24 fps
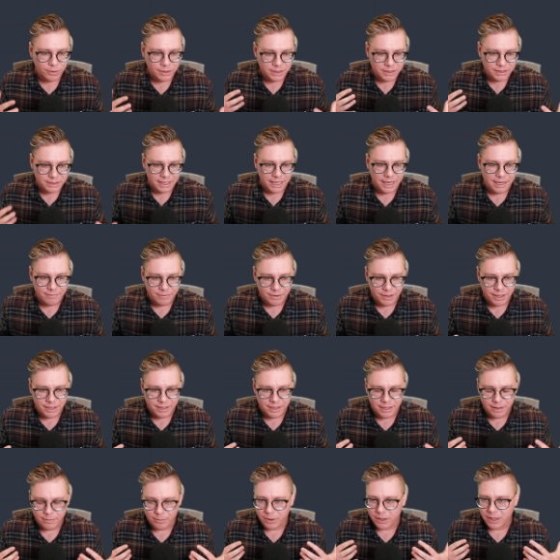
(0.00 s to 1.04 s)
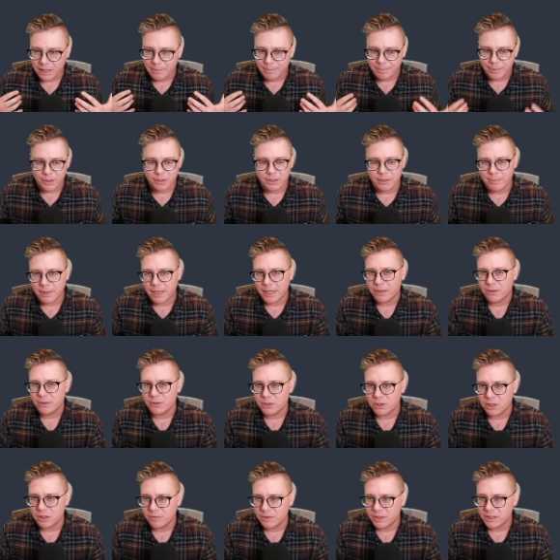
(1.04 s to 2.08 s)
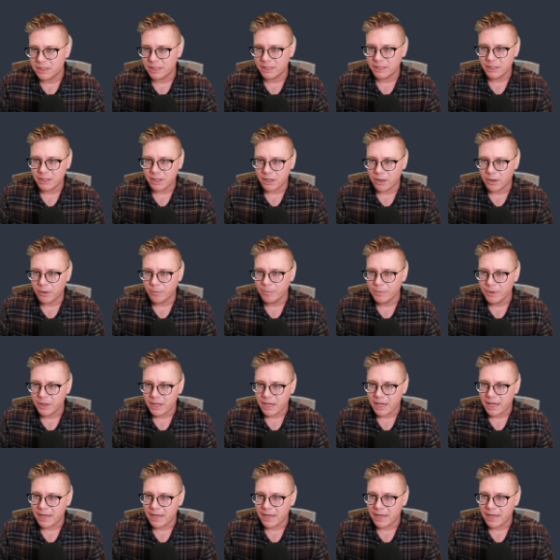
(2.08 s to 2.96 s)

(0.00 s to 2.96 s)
going to dive in and we're going to build a microservice in Go,